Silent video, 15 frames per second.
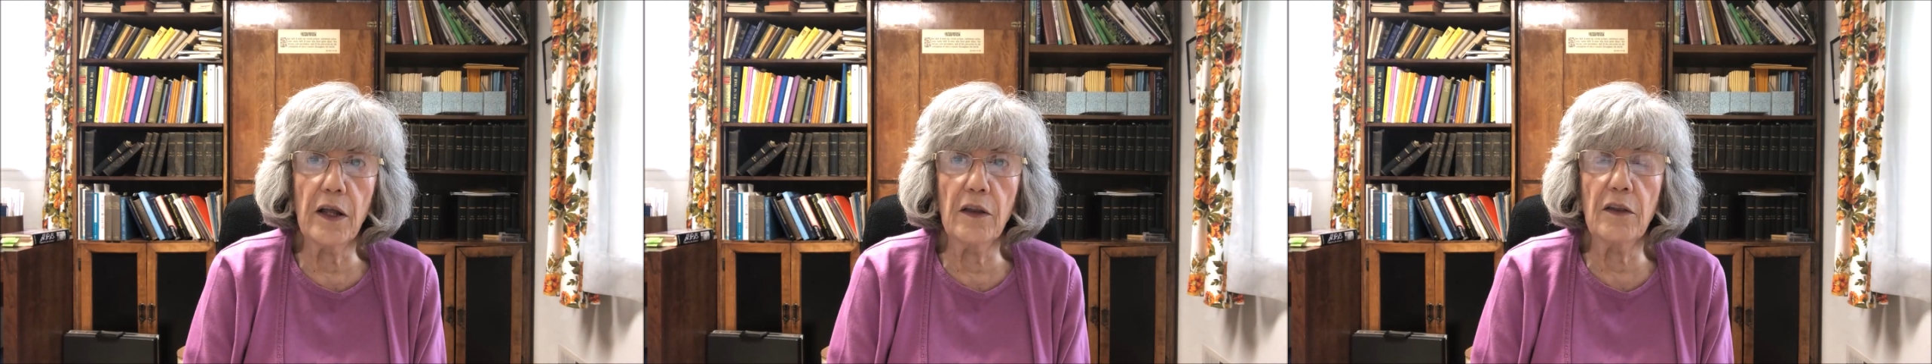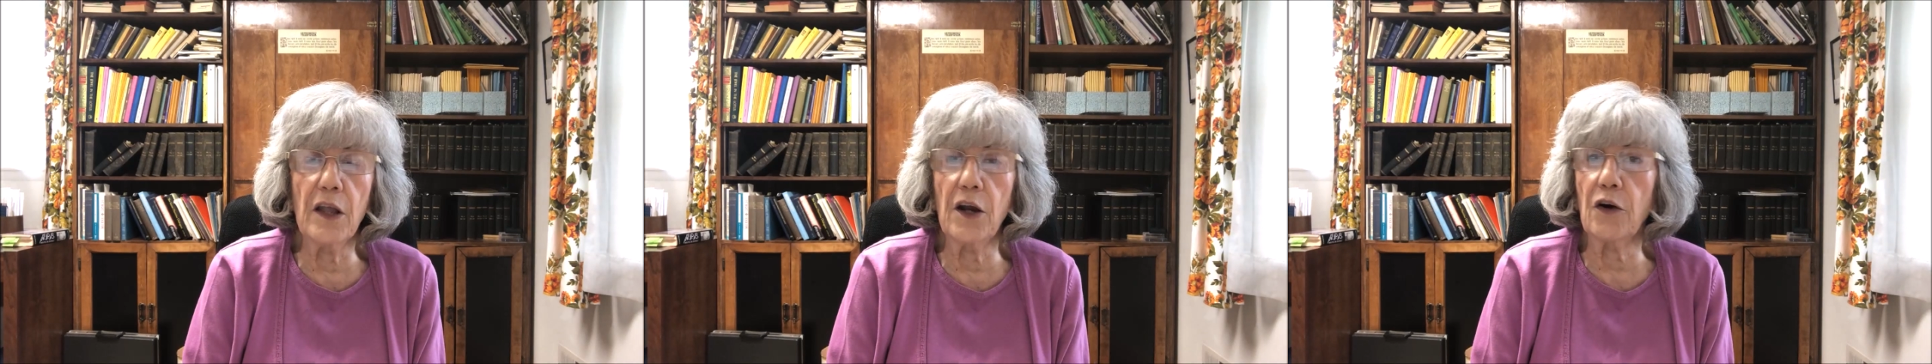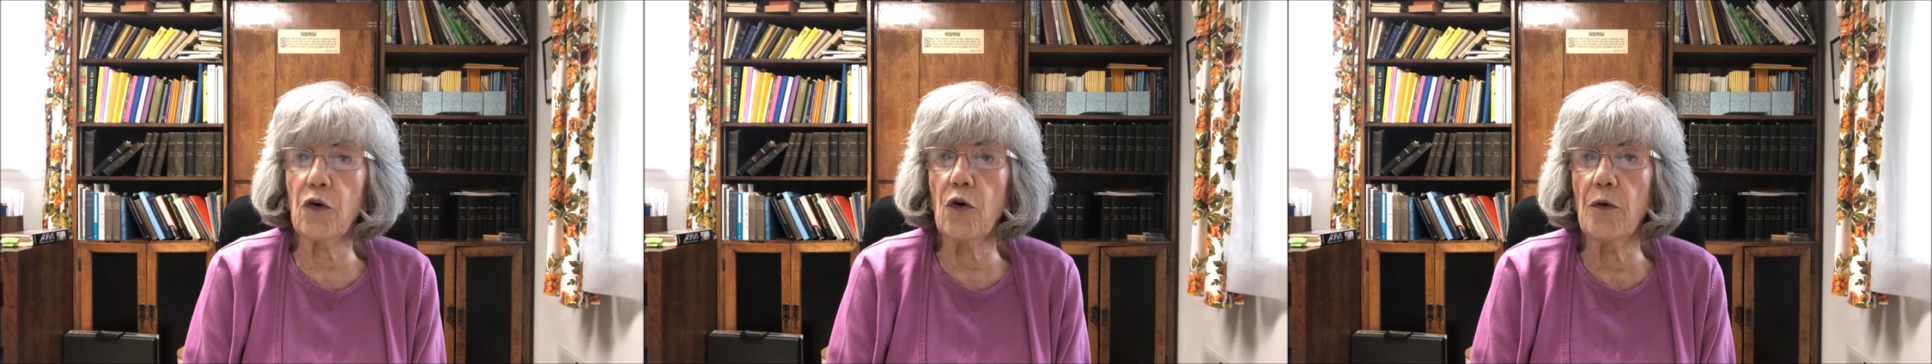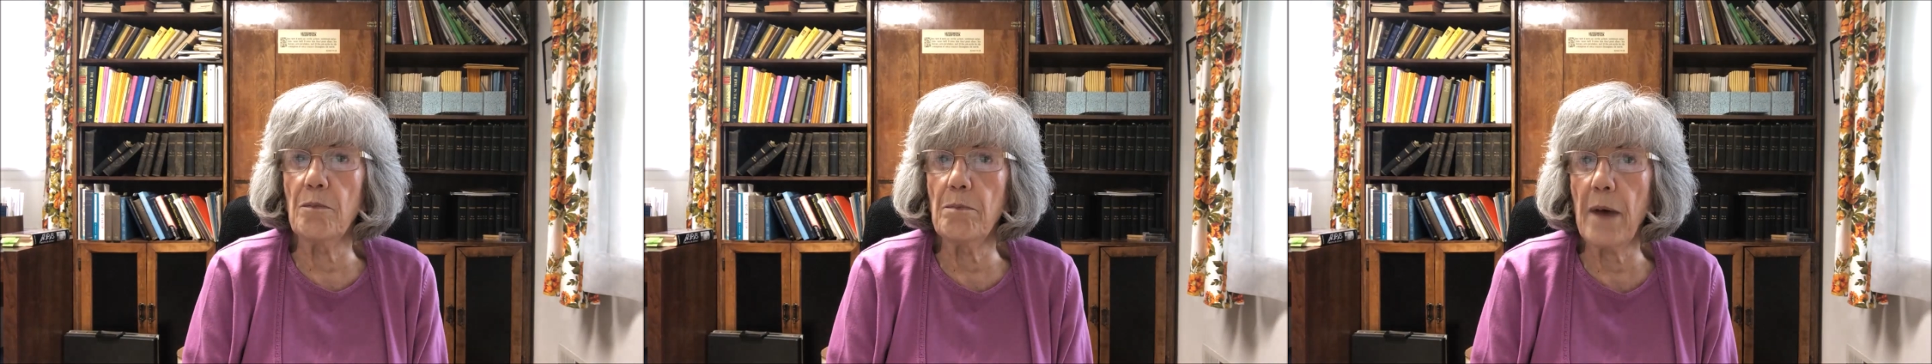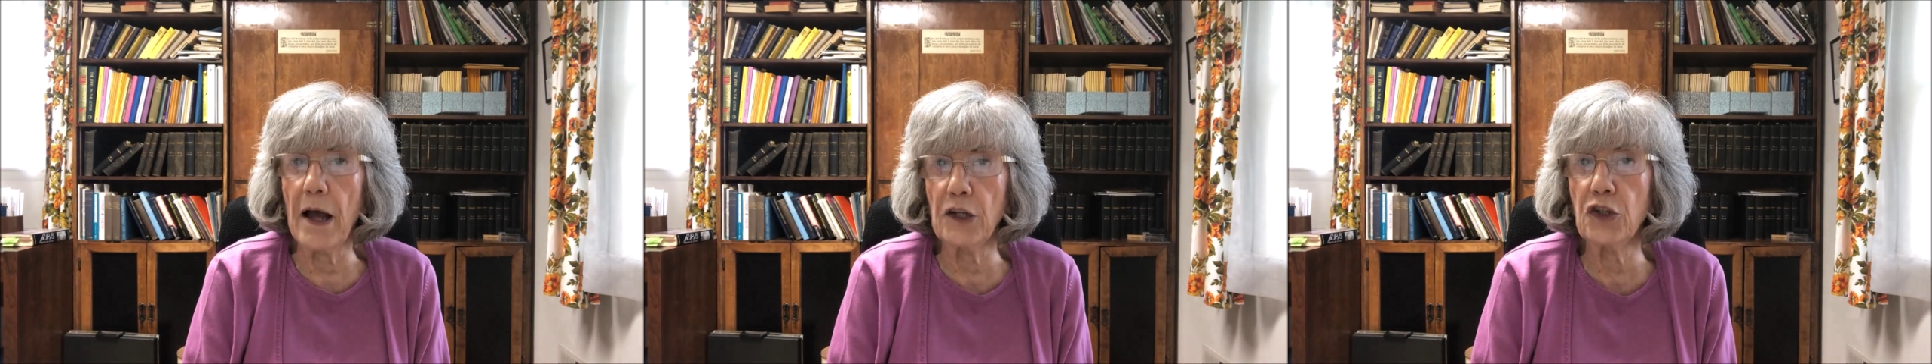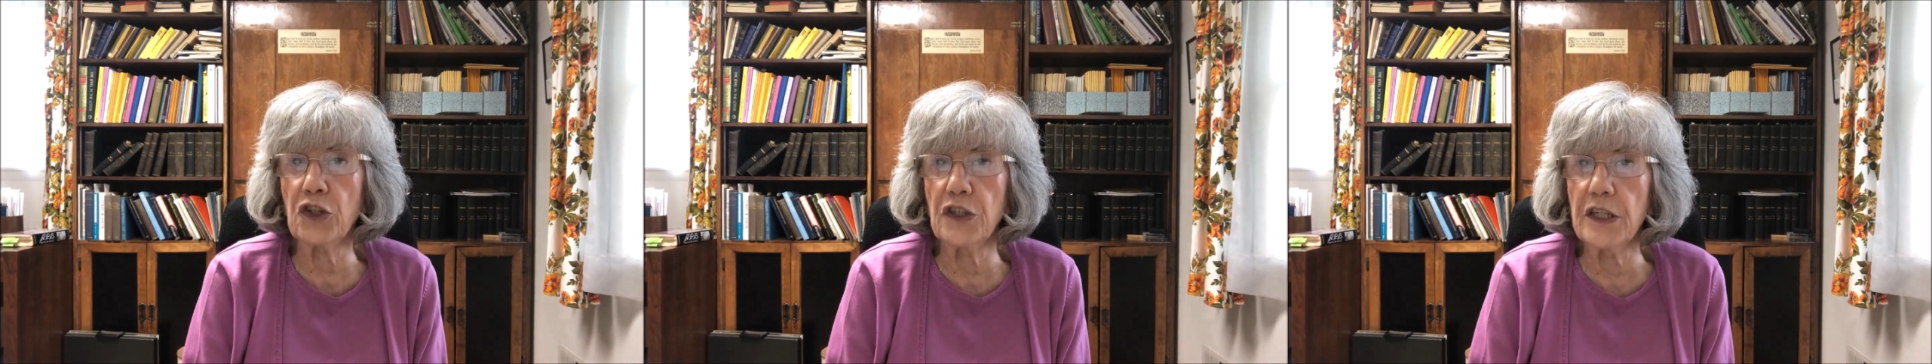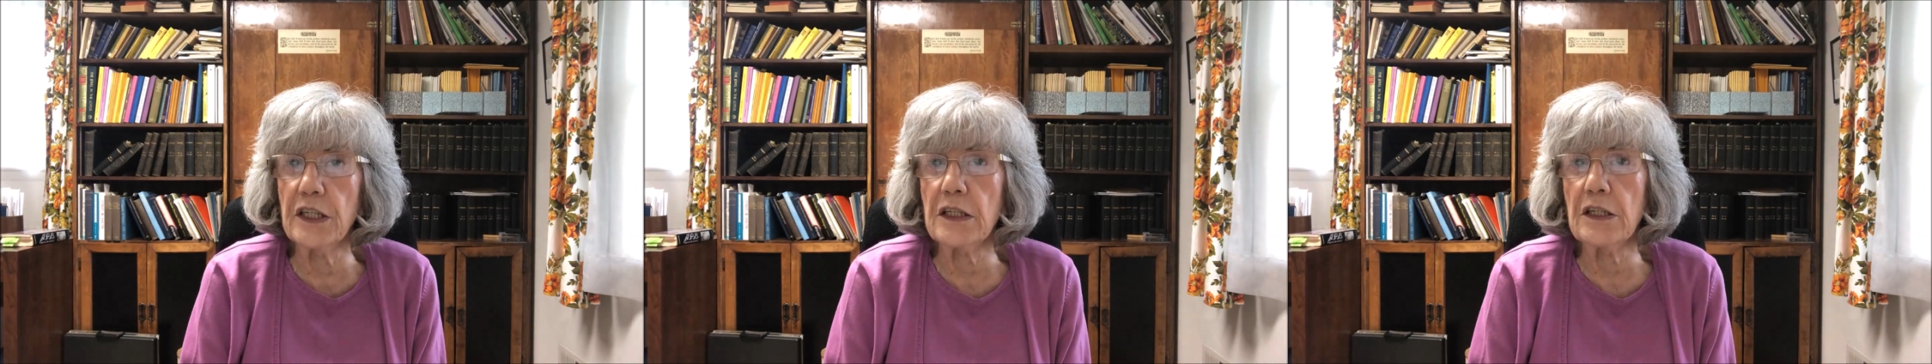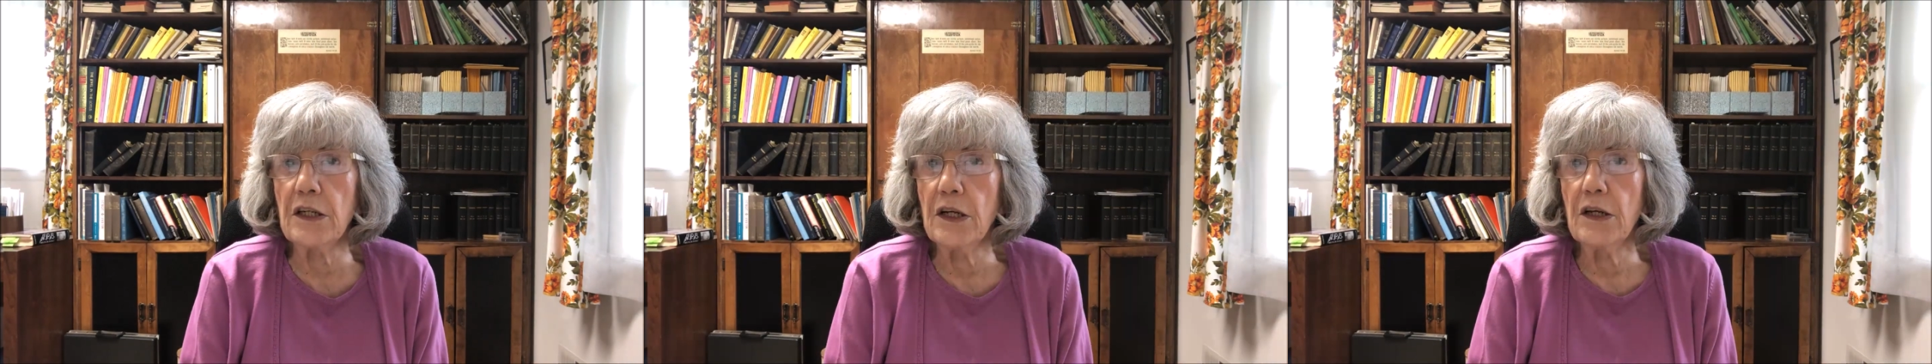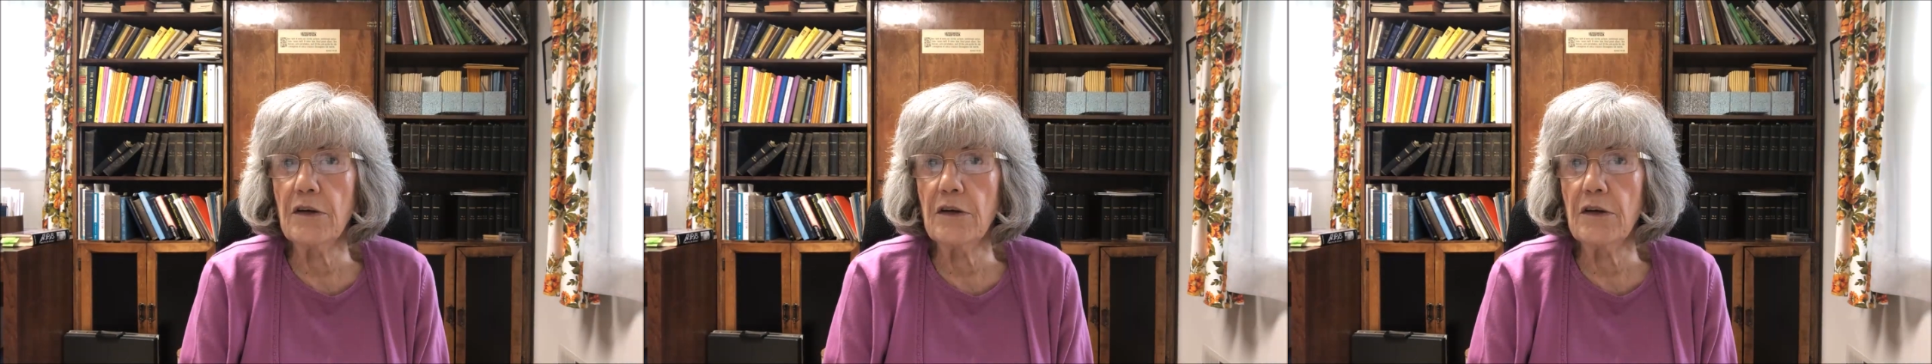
in their compassionate